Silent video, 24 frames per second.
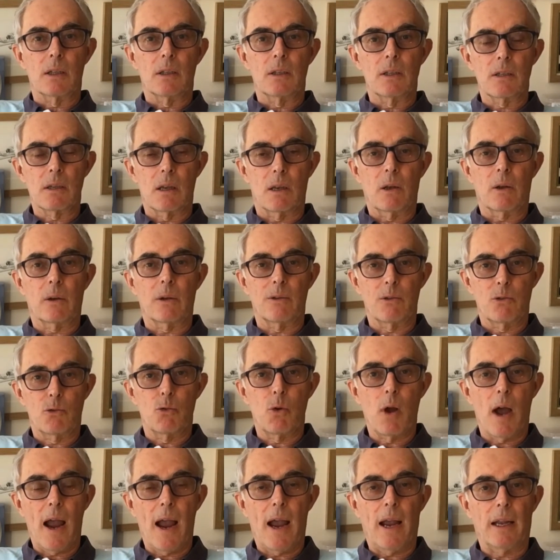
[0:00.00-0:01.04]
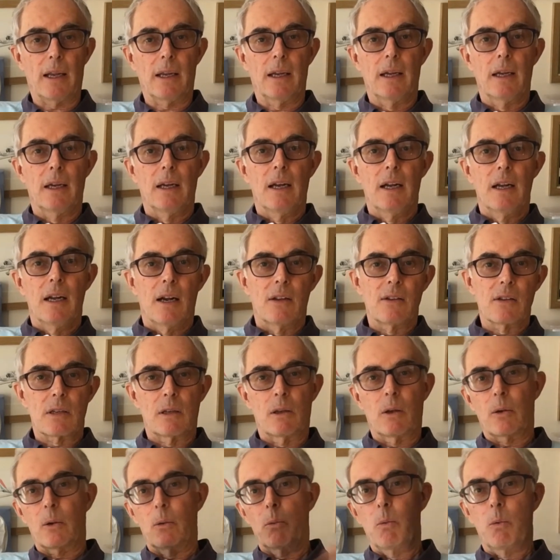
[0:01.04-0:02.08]
there's a lot of drag and there's a
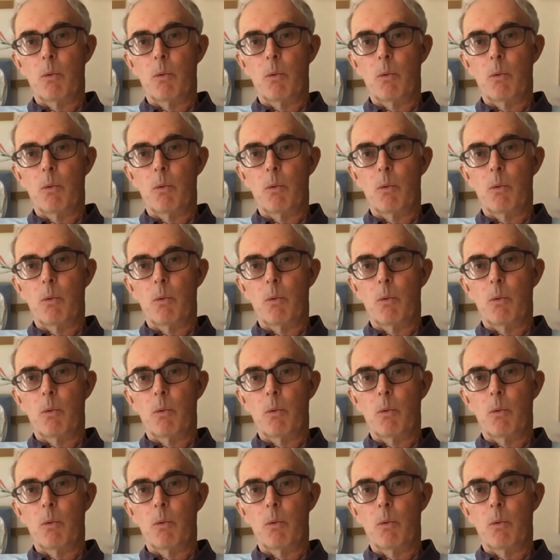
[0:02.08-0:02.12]
lot of